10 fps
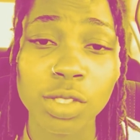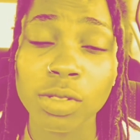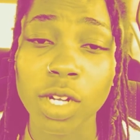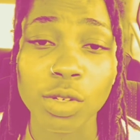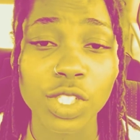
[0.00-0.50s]

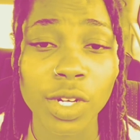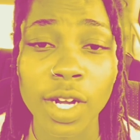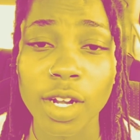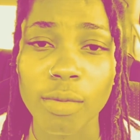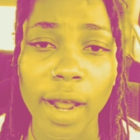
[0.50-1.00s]
you know,
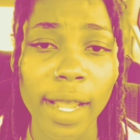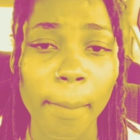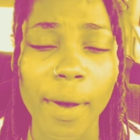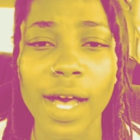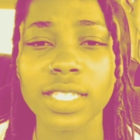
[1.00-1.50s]
sharing the right
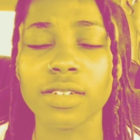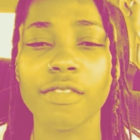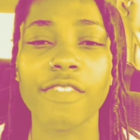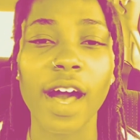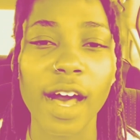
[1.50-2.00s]
and
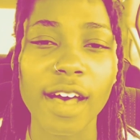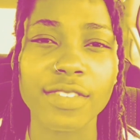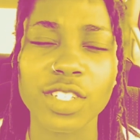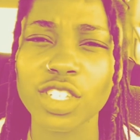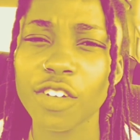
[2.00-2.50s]
positive
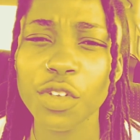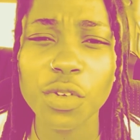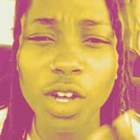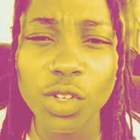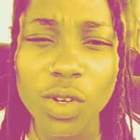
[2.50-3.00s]
vibes and stuff, you
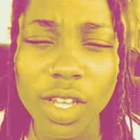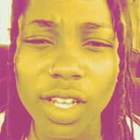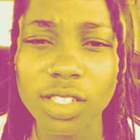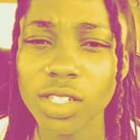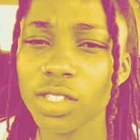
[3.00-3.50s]
know, you'll
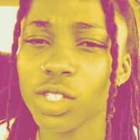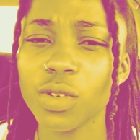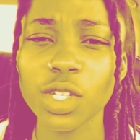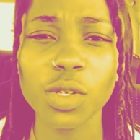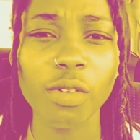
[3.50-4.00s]
catch on to
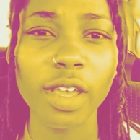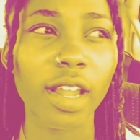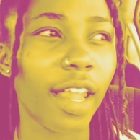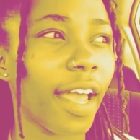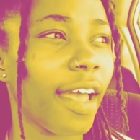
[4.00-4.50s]
it and you'll get
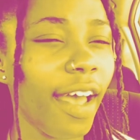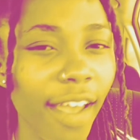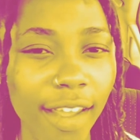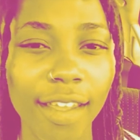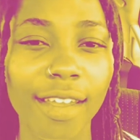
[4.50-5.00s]
it like, hey,